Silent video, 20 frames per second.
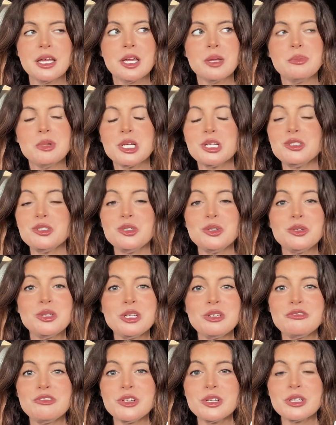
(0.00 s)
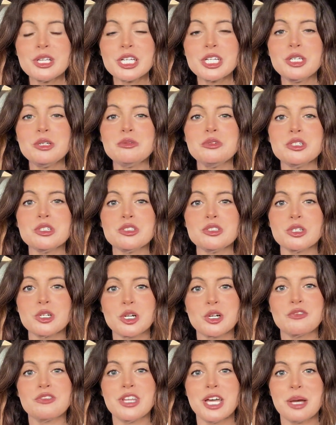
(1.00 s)
because you didn't feel like you
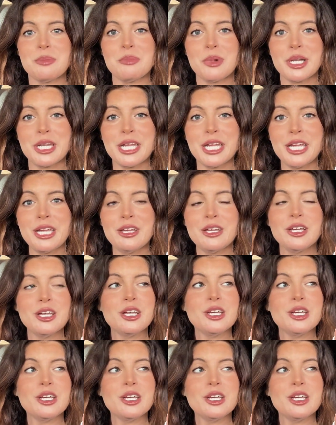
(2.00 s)
deserved that money.